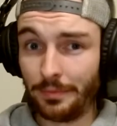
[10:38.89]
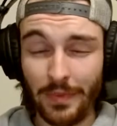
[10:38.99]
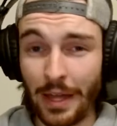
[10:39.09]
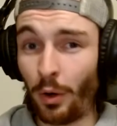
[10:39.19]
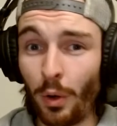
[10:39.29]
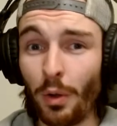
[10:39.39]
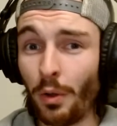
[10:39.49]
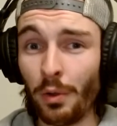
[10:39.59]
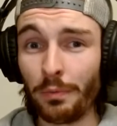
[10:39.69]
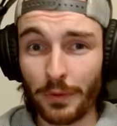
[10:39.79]
That
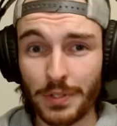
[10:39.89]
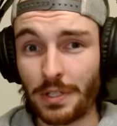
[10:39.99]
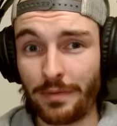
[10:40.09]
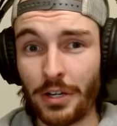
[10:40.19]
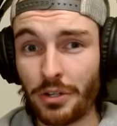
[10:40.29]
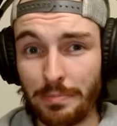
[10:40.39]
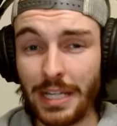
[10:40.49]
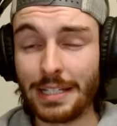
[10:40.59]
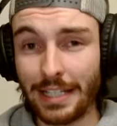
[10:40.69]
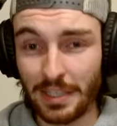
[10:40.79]
whole first adventure
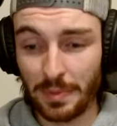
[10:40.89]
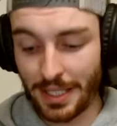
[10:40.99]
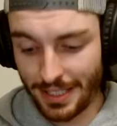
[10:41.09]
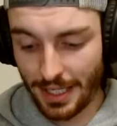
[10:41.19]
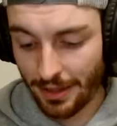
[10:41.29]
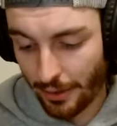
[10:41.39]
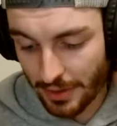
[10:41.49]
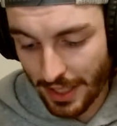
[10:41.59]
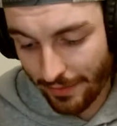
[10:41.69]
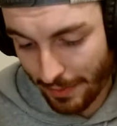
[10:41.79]
bit takes place in those
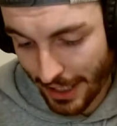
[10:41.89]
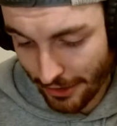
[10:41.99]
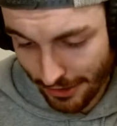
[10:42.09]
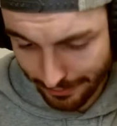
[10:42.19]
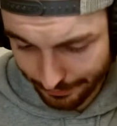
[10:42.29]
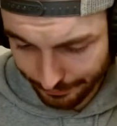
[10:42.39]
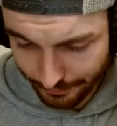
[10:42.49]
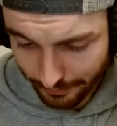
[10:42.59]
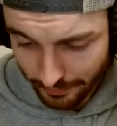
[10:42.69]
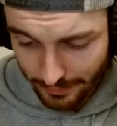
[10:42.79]
7 pages,
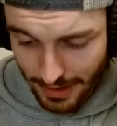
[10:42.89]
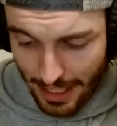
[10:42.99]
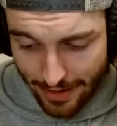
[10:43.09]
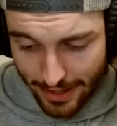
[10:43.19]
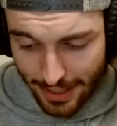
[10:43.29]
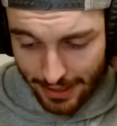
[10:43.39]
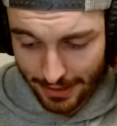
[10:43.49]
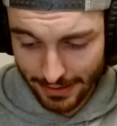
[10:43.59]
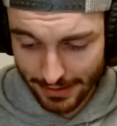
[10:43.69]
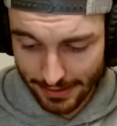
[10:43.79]
and then
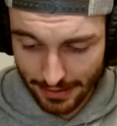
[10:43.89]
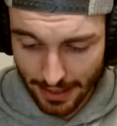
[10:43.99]
it's